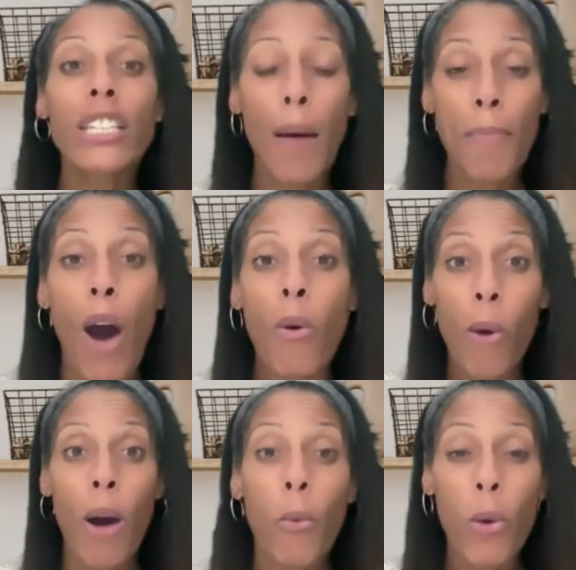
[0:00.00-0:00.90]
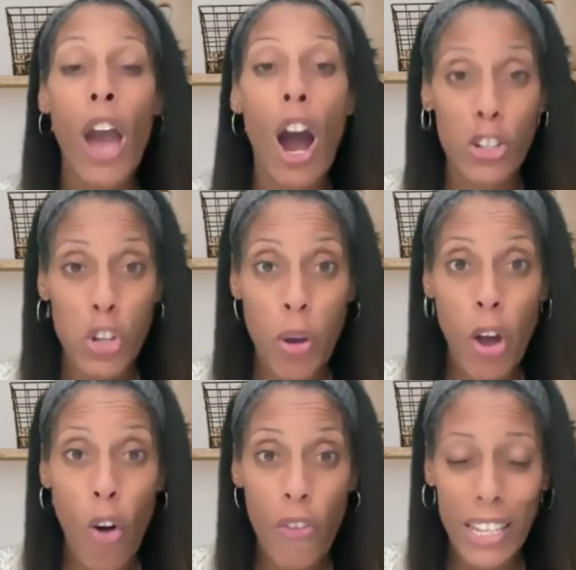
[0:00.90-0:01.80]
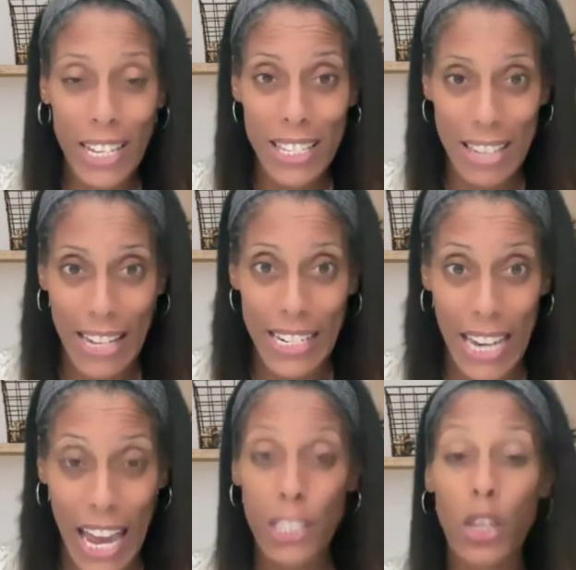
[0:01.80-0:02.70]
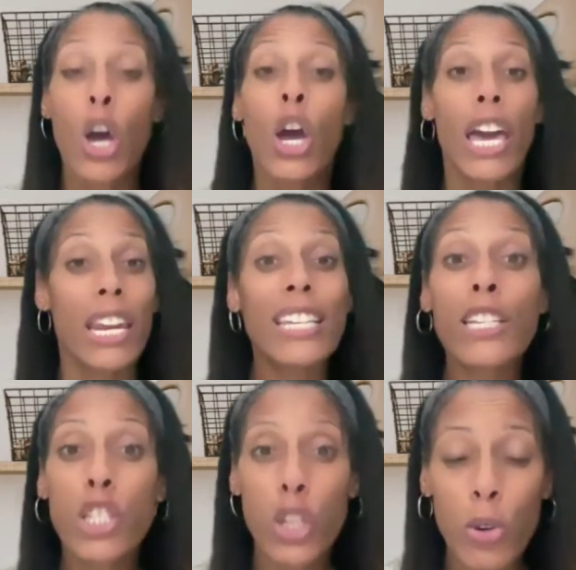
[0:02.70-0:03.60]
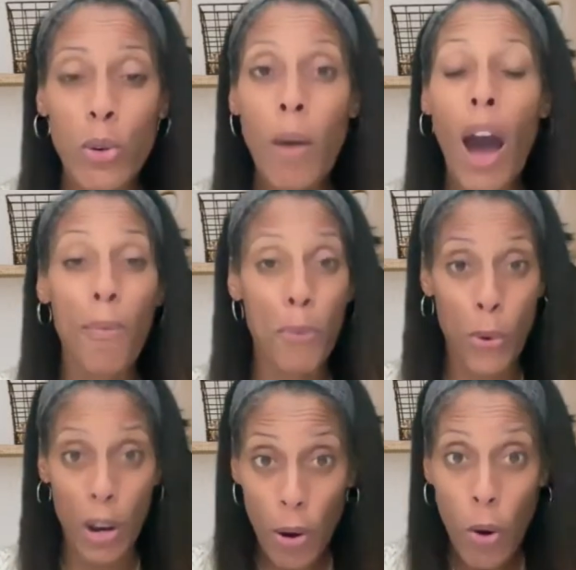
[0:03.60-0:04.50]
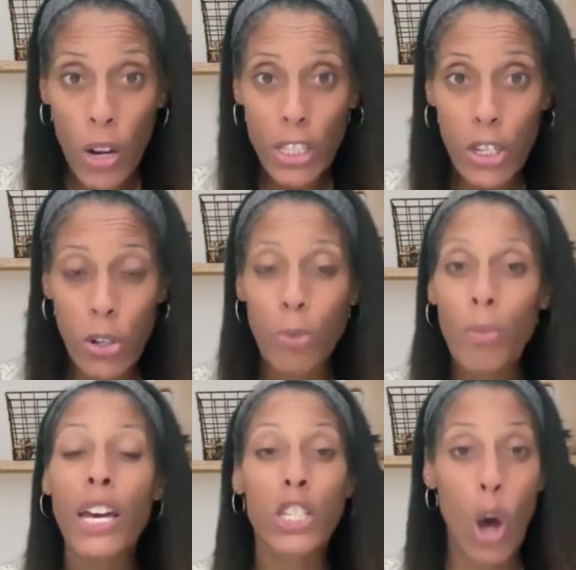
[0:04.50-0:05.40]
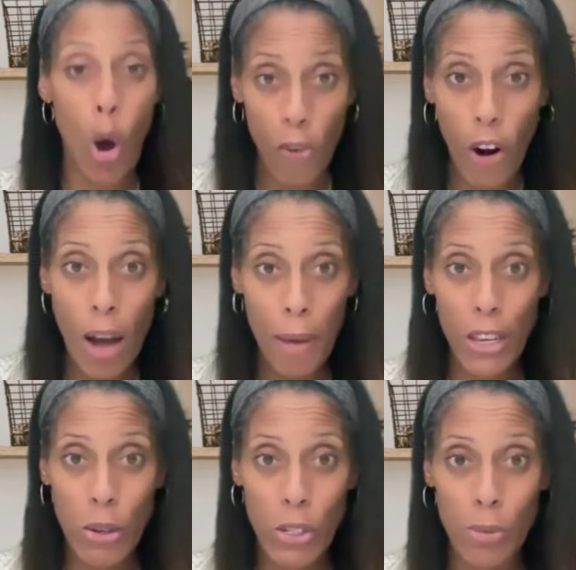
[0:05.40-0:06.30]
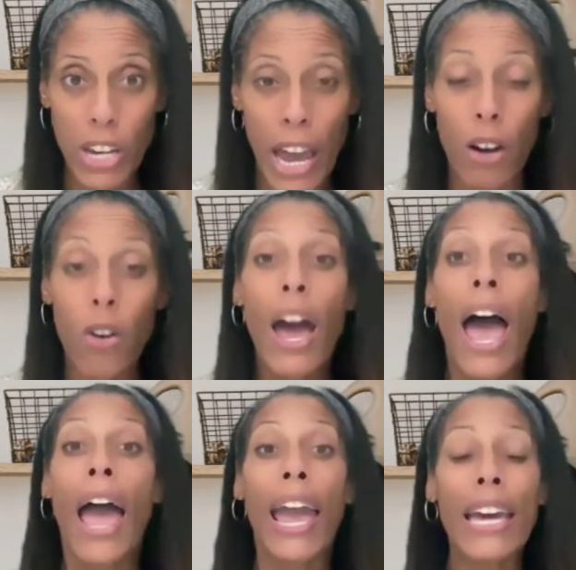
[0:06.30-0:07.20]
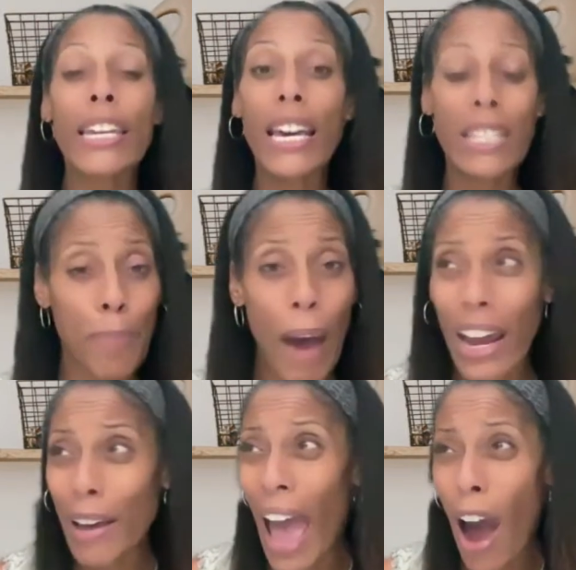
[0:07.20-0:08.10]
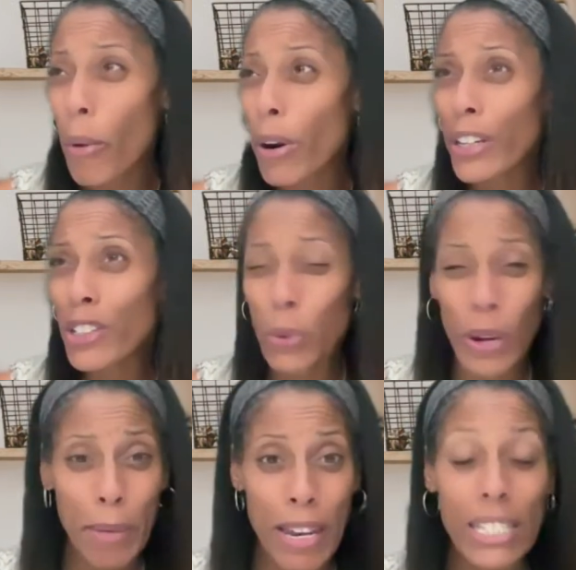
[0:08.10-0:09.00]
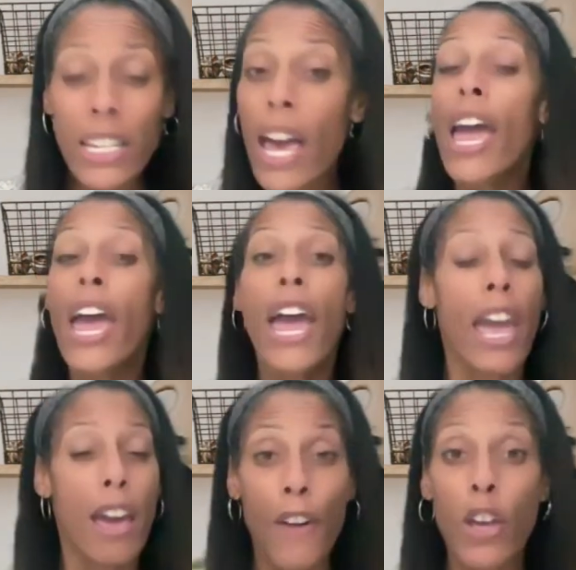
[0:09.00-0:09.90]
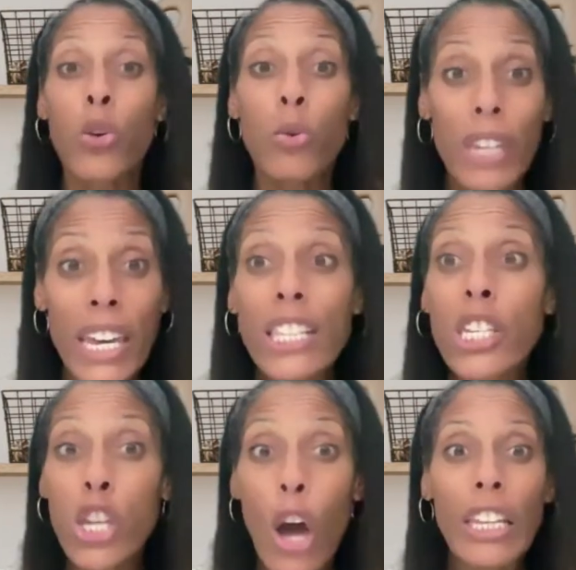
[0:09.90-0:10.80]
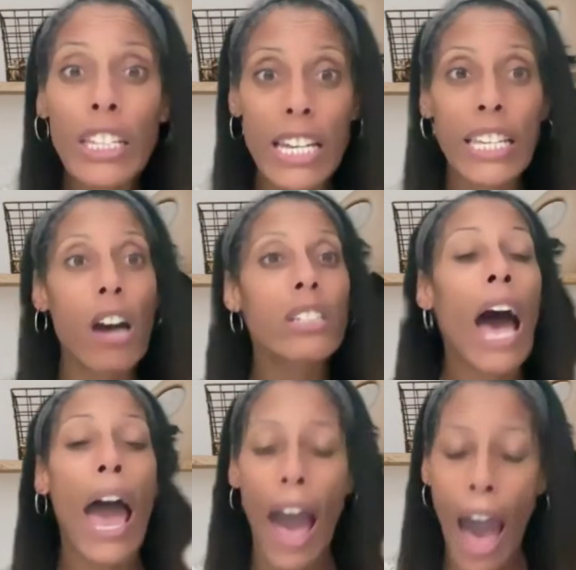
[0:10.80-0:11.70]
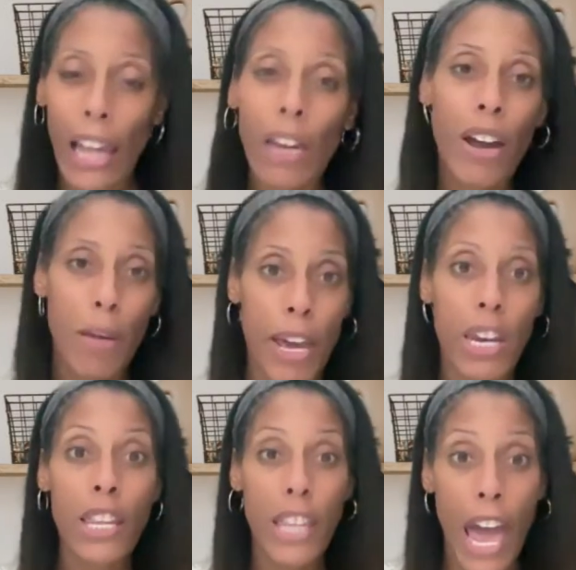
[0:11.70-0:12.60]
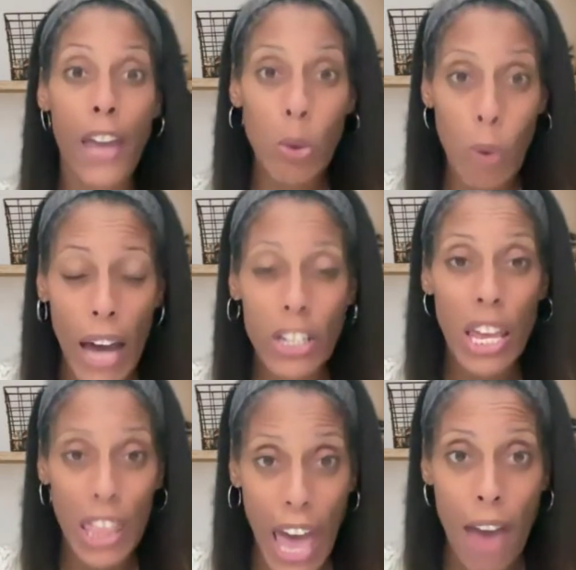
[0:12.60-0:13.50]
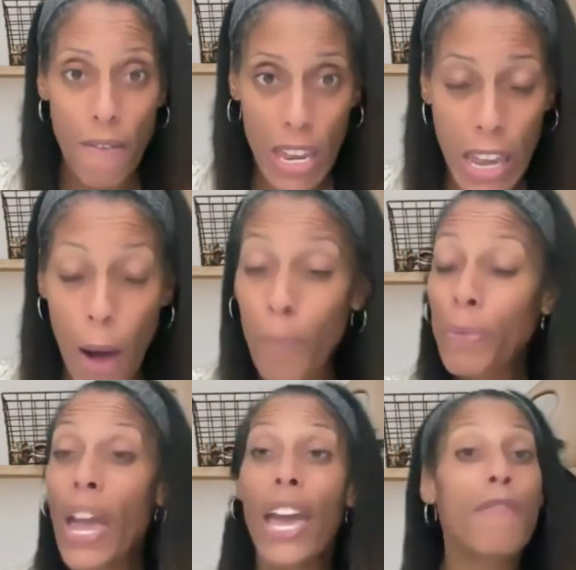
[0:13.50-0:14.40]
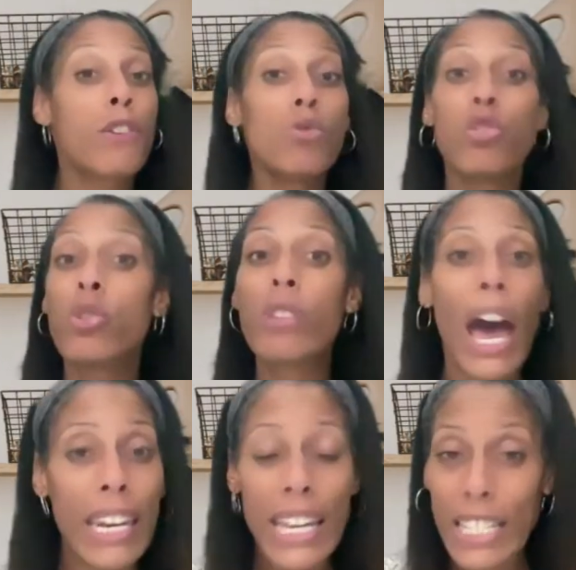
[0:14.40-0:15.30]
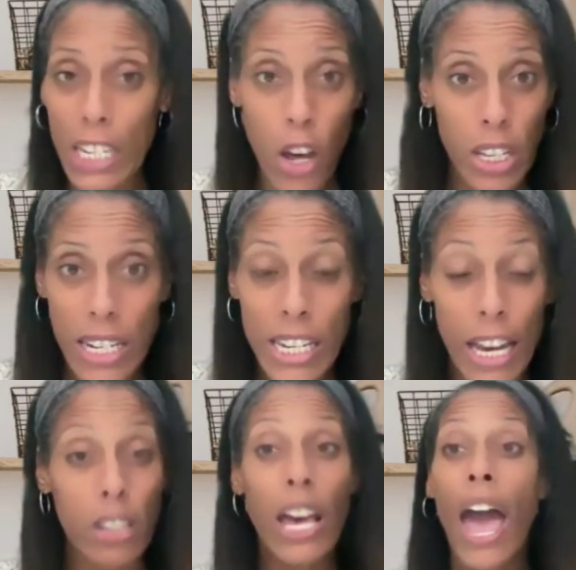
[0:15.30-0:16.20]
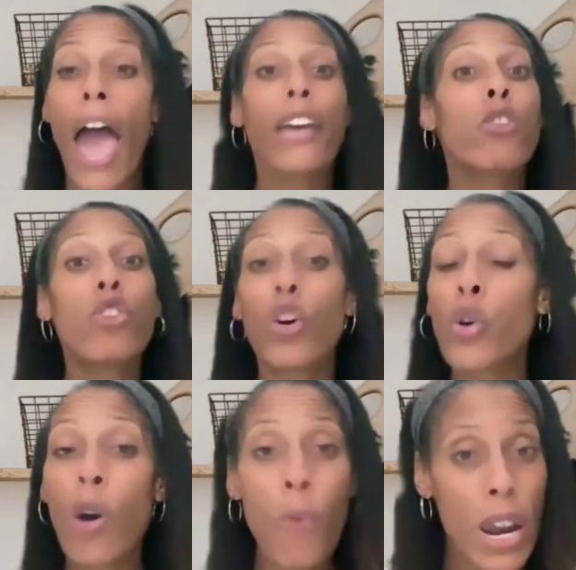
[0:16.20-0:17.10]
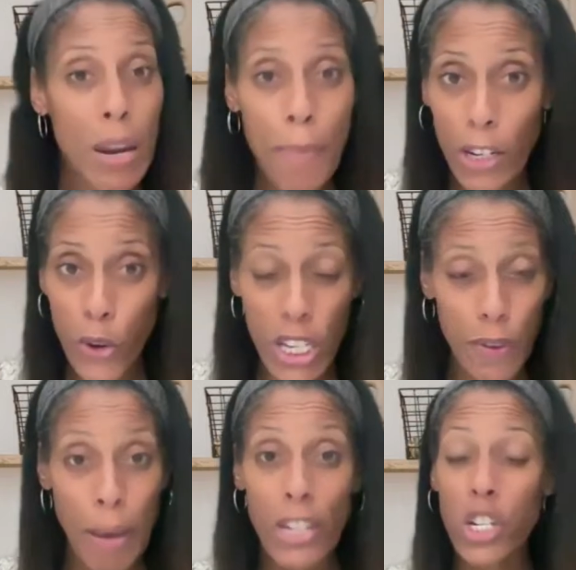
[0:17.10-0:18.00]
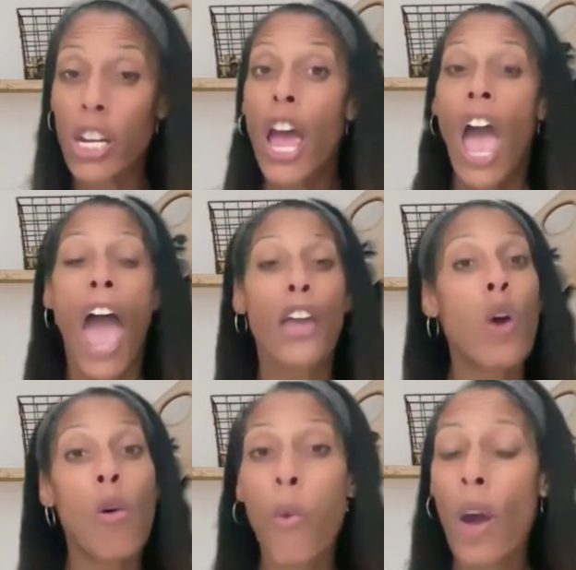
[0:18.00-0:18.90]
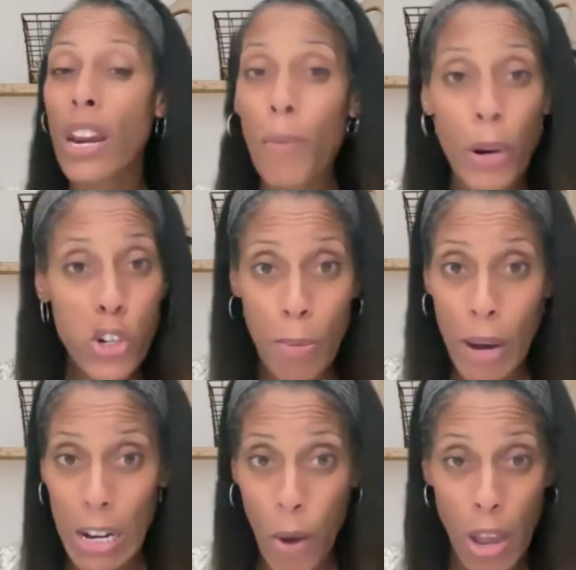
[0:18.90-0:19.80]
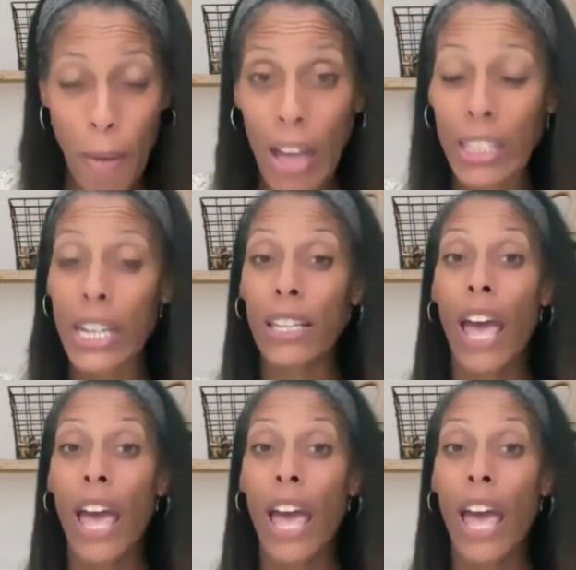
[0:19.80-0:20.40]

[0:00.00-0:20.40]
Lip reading: about what we are doing over these 90 days. It is a Zoom, a pre-recorded Zoom. It's over on my YouTube channel, and it's about an hour and 20 minutes. If you need to know the details, I highly recommend that you watch that video. If you do not need to know the details and you know you are ready to make transformation and you are ready to put your money where your mouth is